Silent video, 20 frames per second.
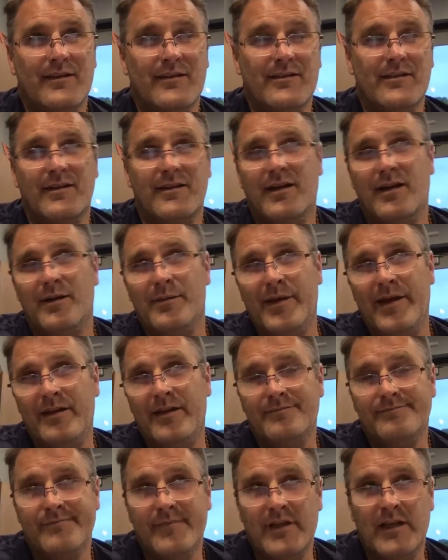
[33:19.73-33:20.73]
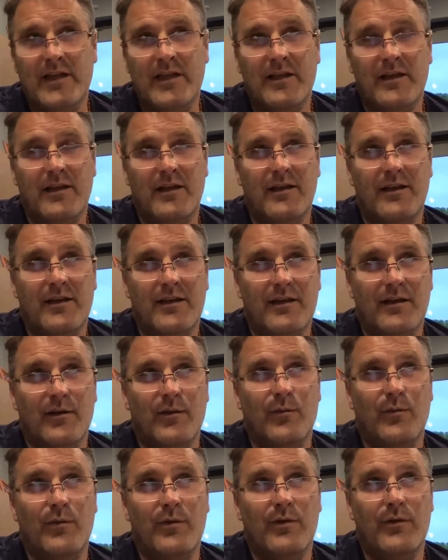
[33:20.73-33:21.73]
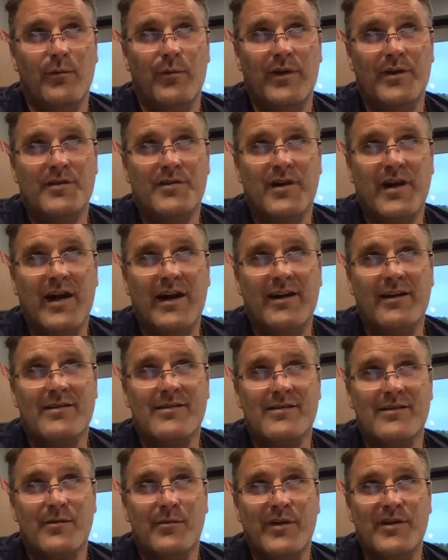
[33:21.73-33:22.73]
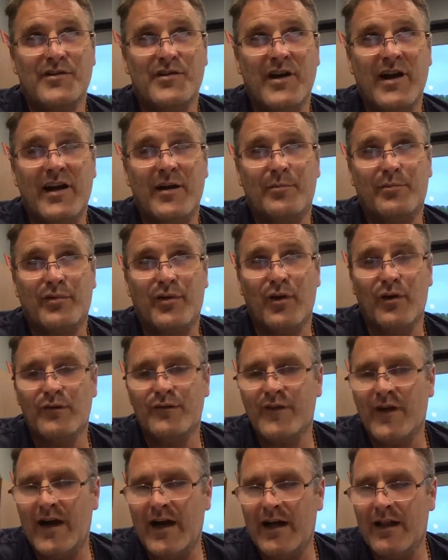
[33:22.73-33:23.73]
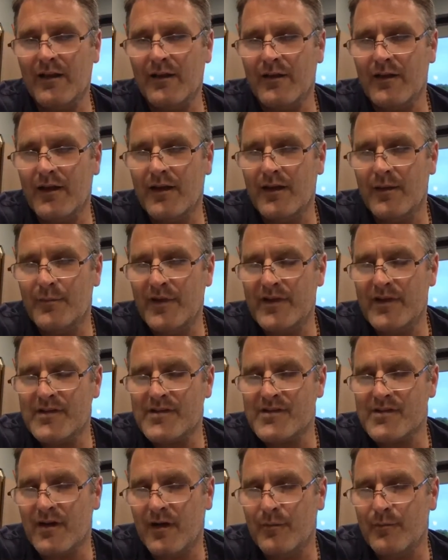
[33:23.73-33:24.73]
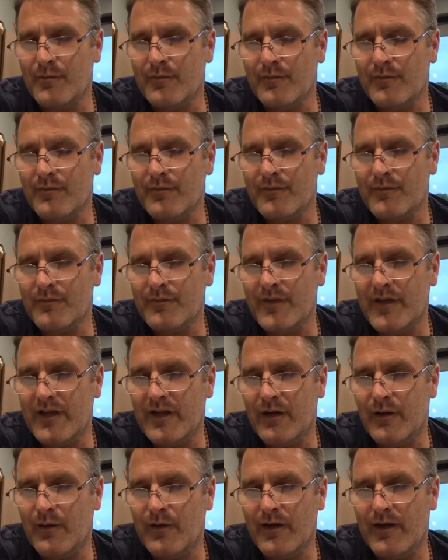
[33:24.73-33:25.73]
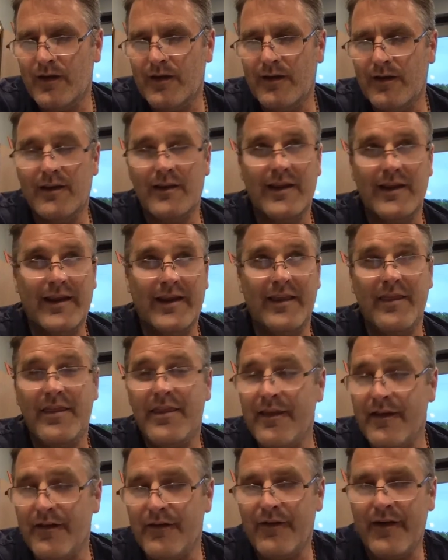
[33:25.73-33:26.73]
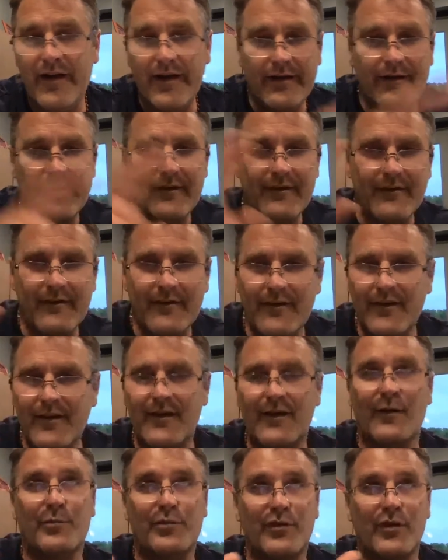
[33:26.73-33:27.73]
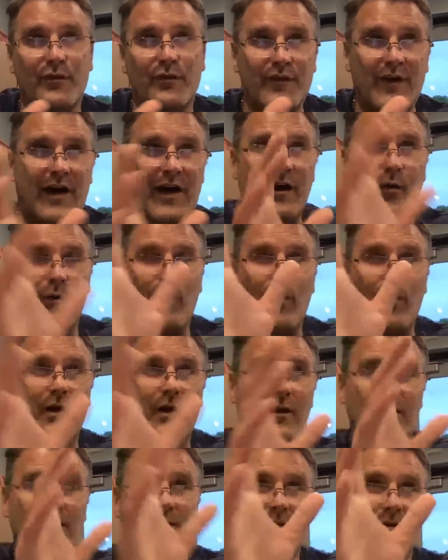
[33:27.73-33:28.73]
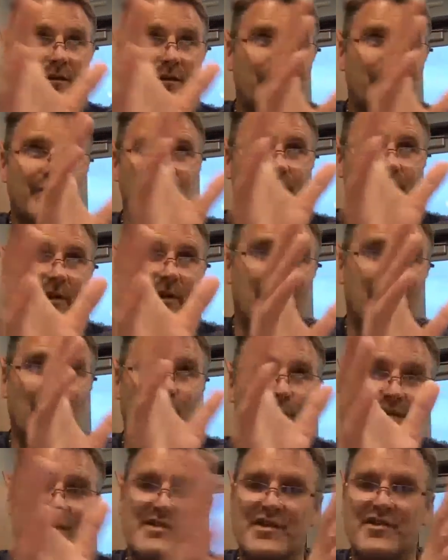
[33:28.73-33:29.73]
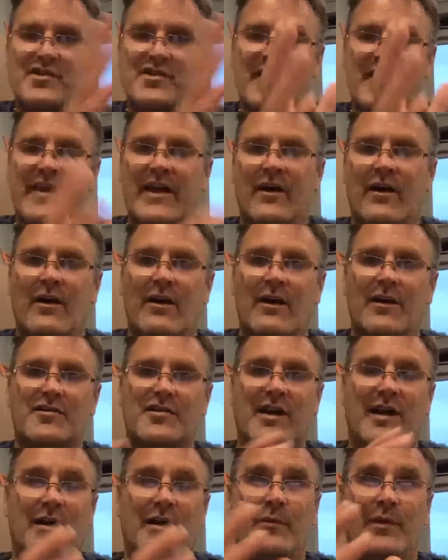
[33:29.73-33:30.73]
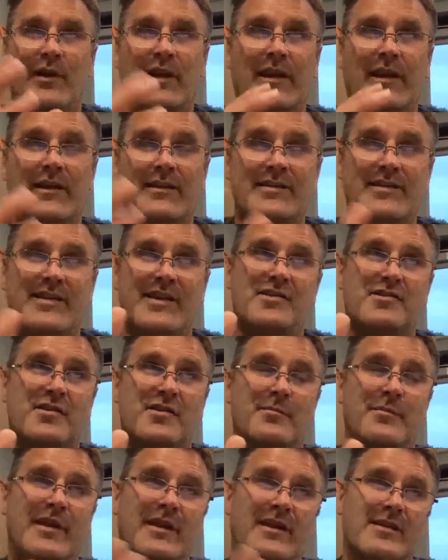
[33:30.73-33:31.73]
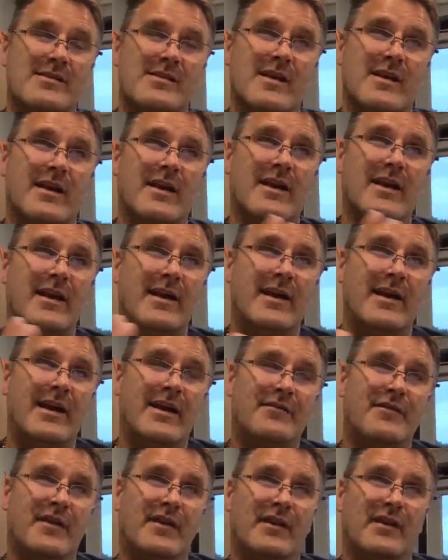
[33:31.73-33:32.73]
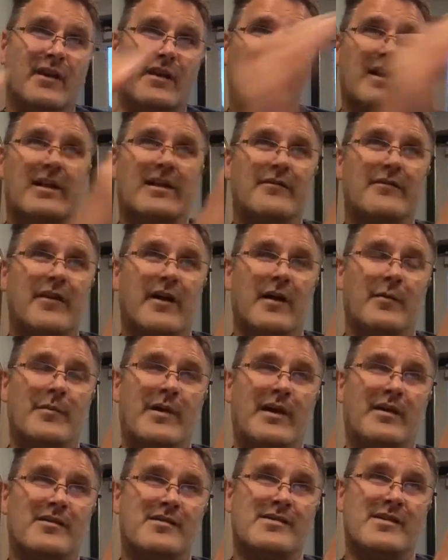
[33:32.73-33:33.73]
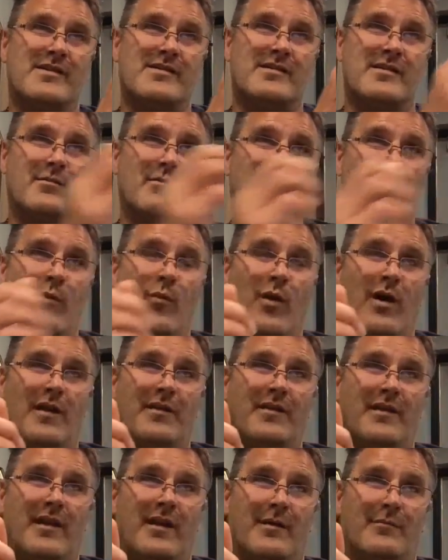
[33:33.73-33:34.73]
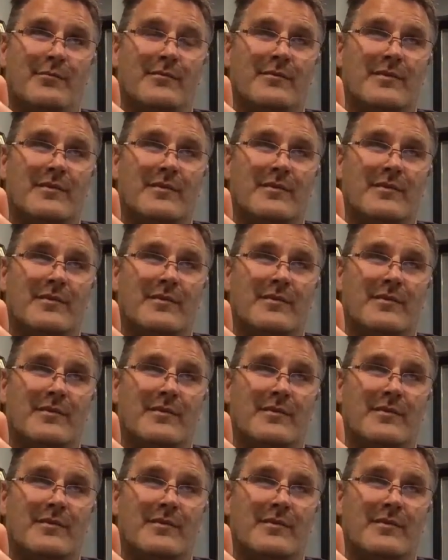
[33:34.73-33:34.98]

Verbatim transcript: I mean, we try to we try to profile them in some, you know, like in theory you know, profile what, you know, position they are and try to really teach them. Because if you look at a developmental system, we want them